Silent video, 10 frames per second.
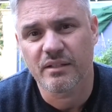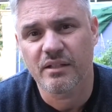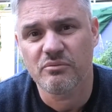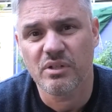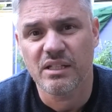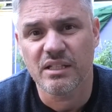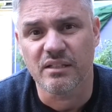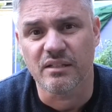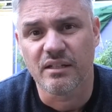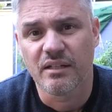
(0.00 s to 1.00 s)
It really
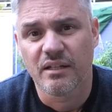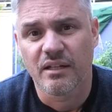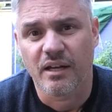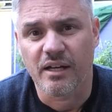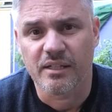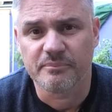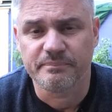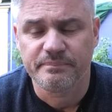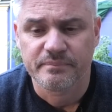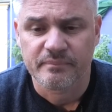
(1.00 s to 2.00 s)
didn't.
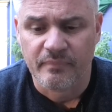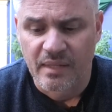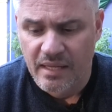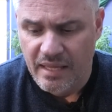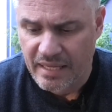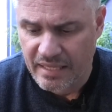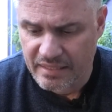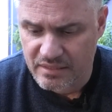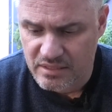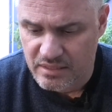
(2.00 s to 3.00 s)
And,
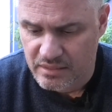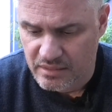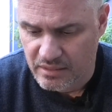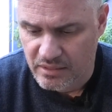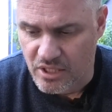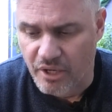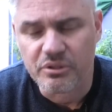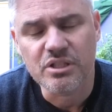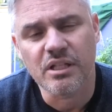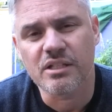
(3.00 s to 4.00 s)
you know,
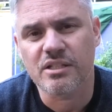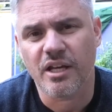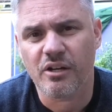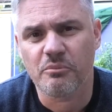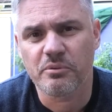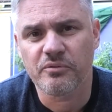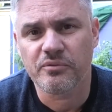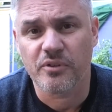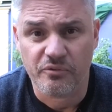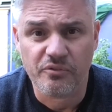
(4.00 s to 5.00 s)
it's the help of
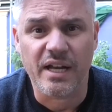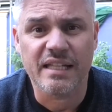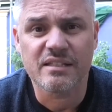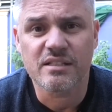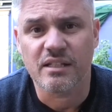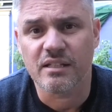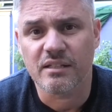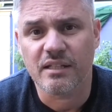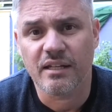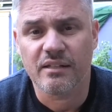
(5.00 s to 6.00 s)
friends
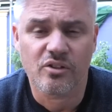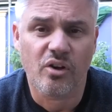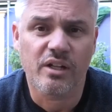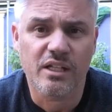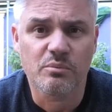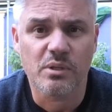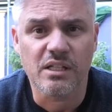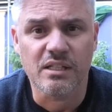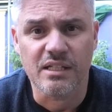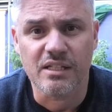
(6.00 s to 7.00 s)
and colleagues
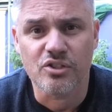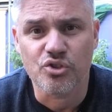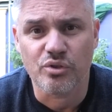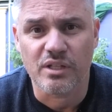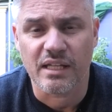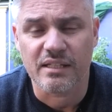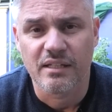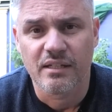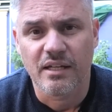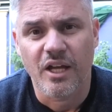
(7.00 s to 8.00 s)
within the industry that
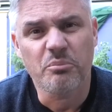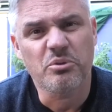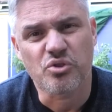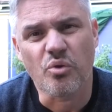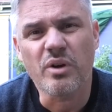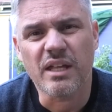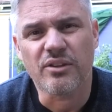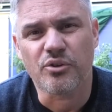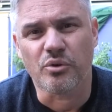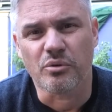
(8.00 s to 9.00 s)
helped us all
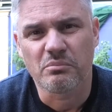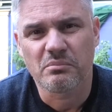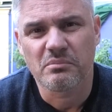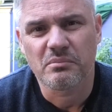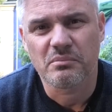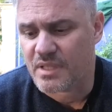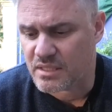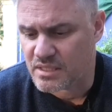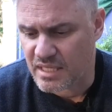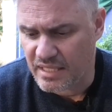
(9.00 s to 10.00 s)
get through.
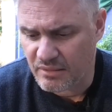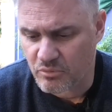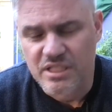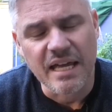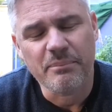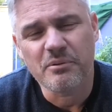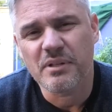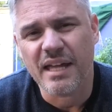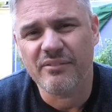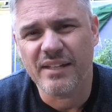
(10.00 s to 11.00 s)
Seeing what's happened
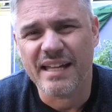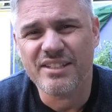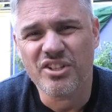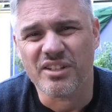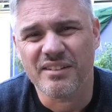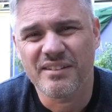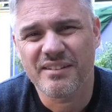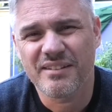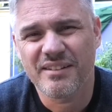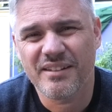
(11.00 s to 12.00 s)
with aviation,
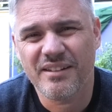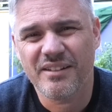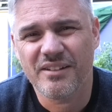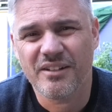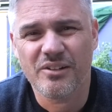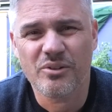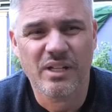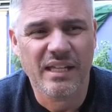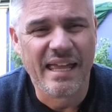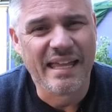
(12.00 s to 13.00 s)
you know,
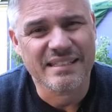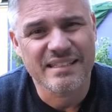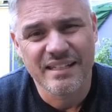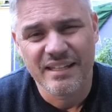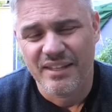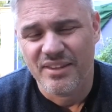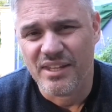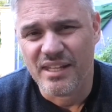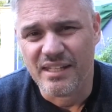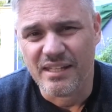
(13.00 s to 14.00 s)
looking at
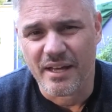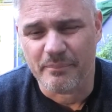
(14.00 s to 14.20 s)
the